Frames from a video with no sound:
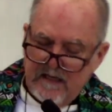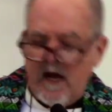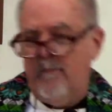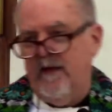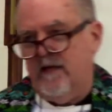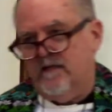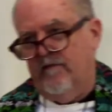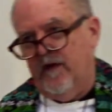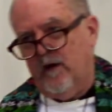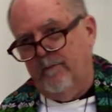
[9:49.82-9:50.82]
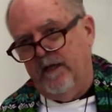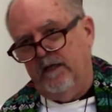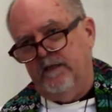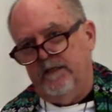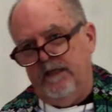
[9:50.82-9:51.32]
not because of their
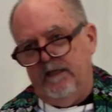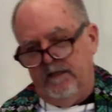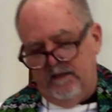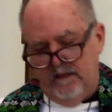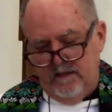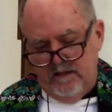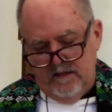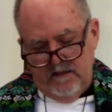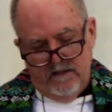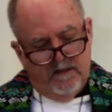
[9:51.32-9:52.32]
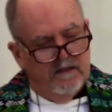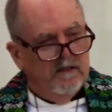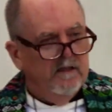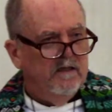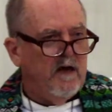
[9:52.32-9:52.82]
ability,
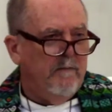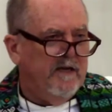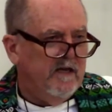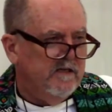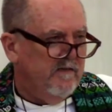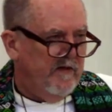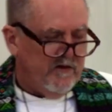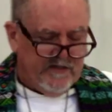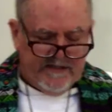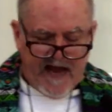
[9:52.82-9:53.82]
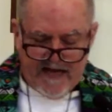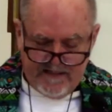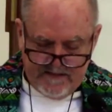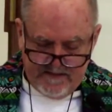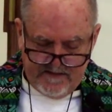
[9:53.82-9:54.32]
not because of their
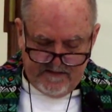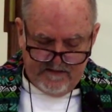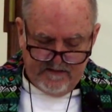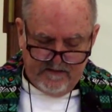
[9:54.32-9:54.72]
status.